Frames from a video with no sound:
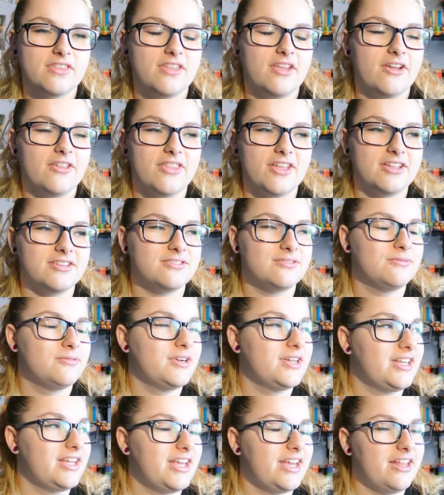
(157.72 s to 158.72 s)
that, that's
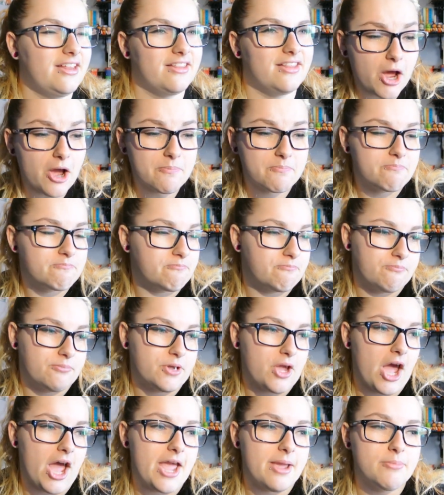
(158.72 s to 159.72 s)
really it. I
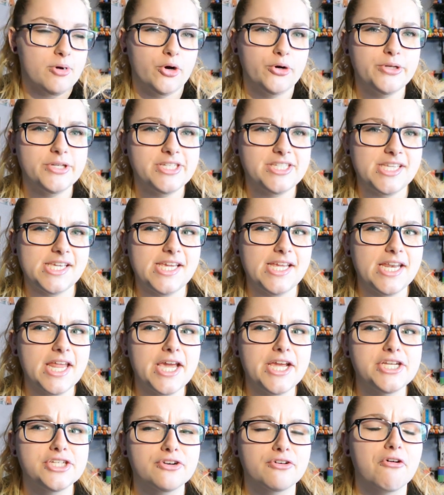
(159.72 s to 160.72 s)
Came
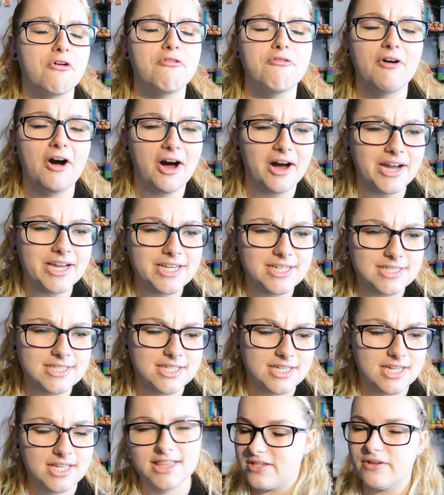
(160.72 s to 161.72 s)
unteenagerified.
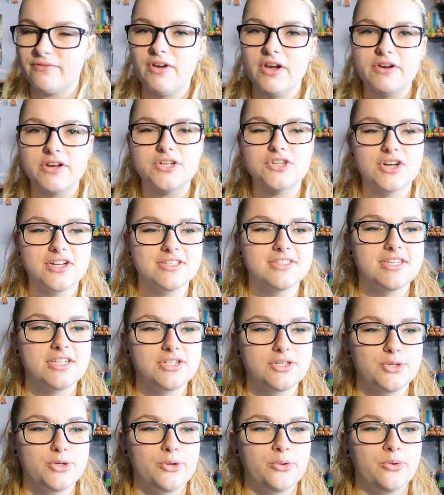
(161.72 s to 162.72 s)
It's a very
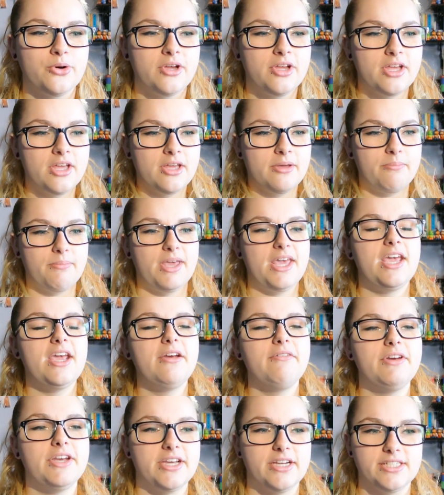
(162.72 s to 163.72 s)
transitional
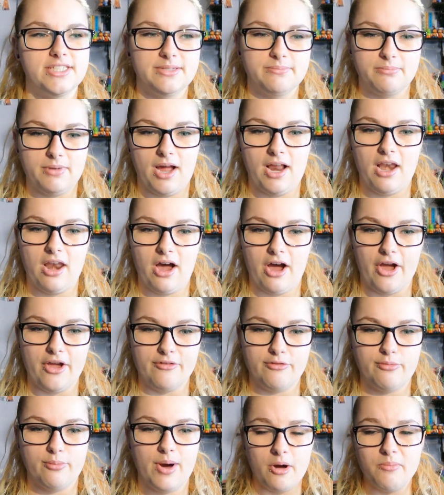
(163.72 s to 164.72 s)
period in my
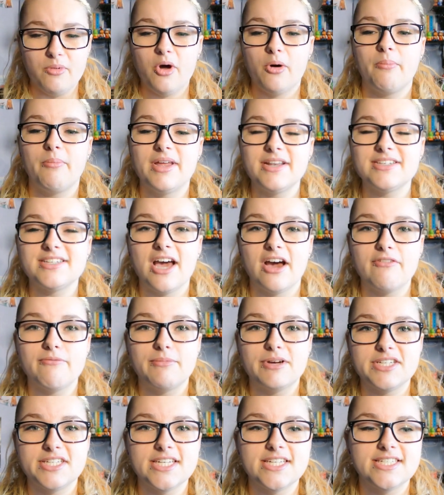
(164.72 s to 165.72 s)
life I'm not meant to have
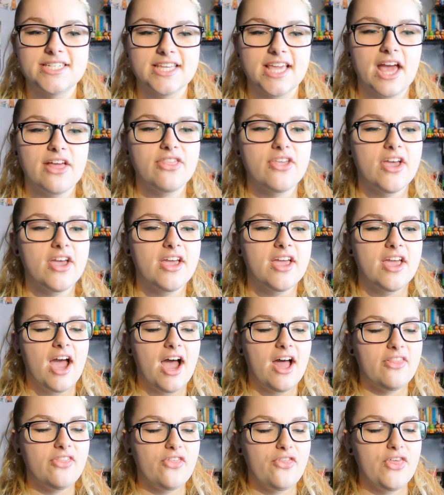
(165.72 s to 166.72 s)
my shit together.
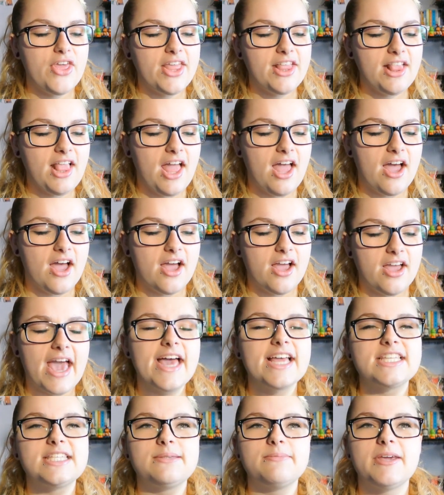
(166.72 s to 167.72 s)
And the thing that
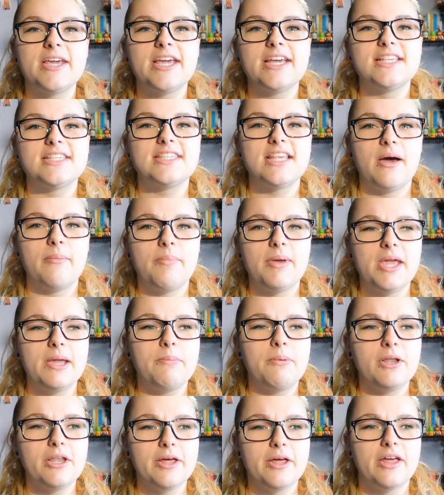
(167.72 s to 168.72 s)
gets me is that
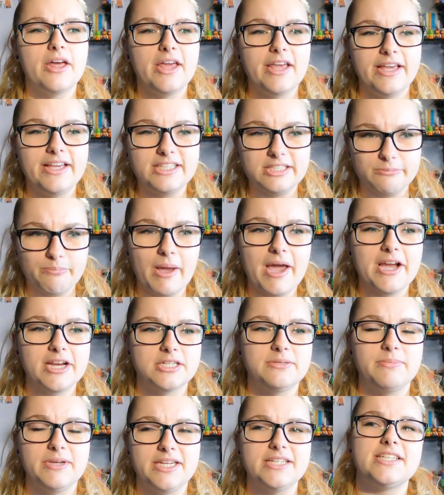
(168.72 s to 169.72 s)
people
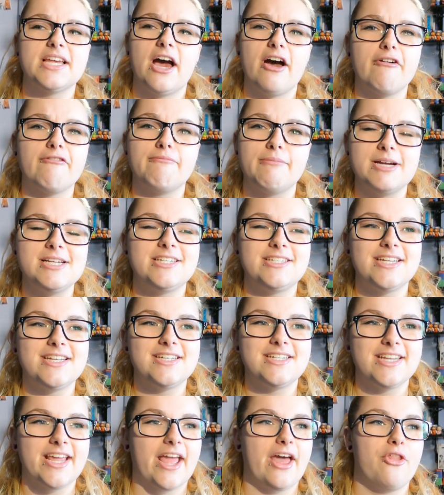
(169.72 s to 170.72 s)
expect me to have my
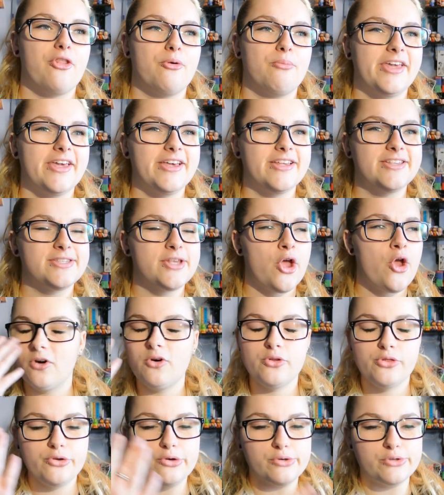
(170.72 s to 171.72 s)
shit together because
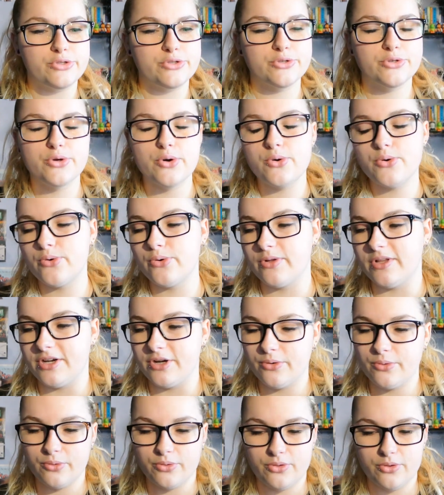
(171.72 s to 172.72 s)
all through school
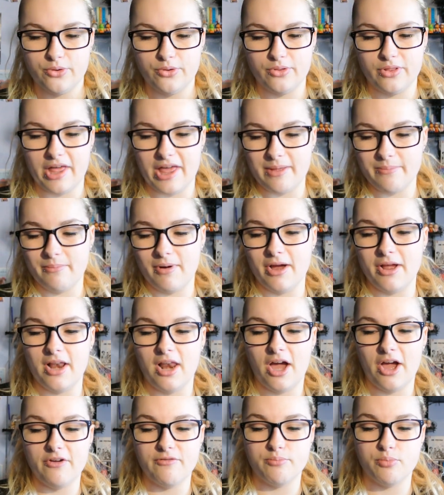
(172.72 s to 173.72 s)
and all through like my
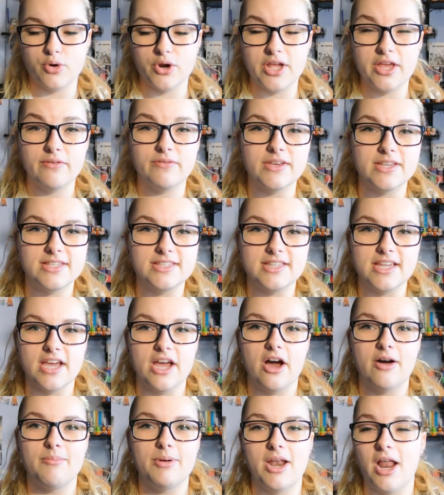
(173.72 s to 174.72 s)
life previously,
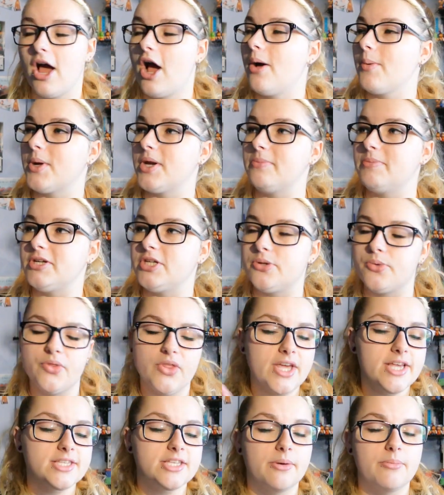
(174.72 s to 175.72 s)
I've been like, I'm going to be doing
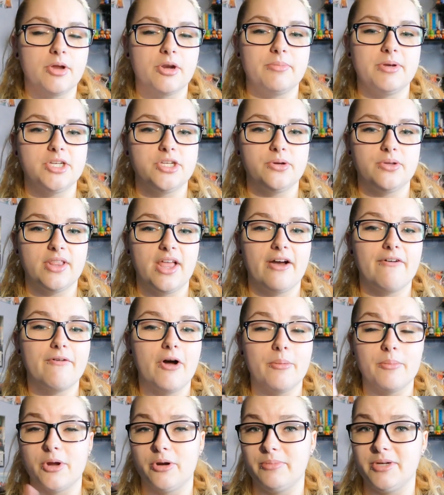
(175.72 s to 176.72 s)
this, I'm going to be doing that,
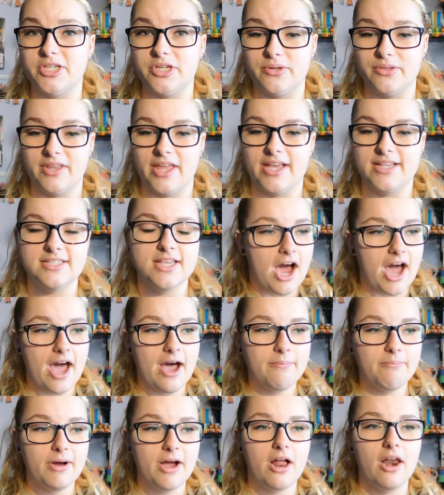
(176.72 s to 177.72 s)
I'm going to be doing this. I
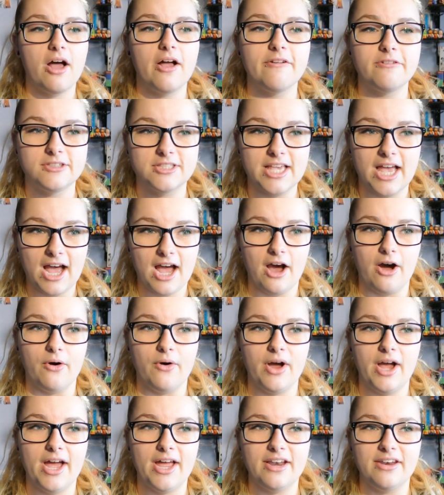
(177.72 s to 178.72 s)
had my life set
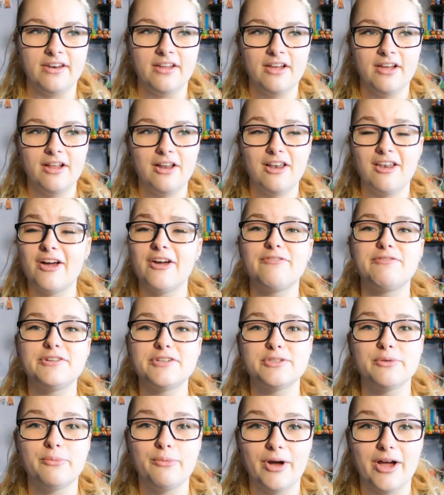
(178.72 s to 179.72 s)
out and life
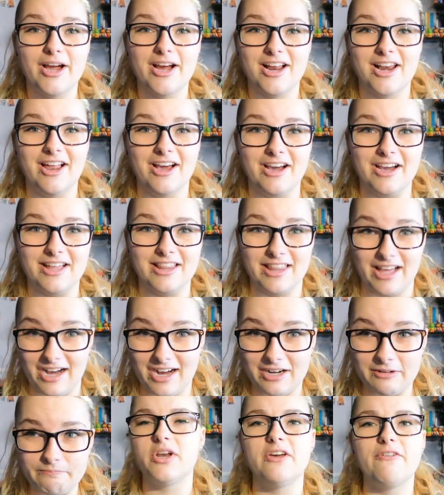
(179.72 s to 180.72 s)
doesn't work like
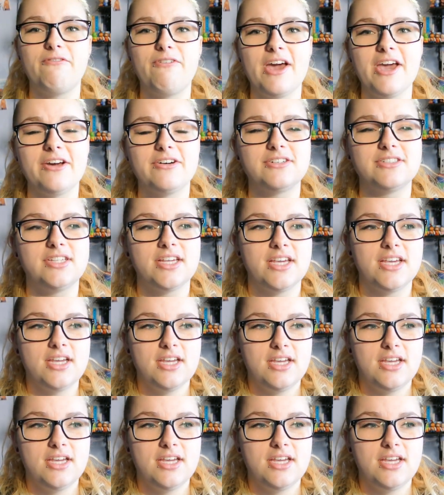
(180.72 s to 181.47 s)
that. When I failed,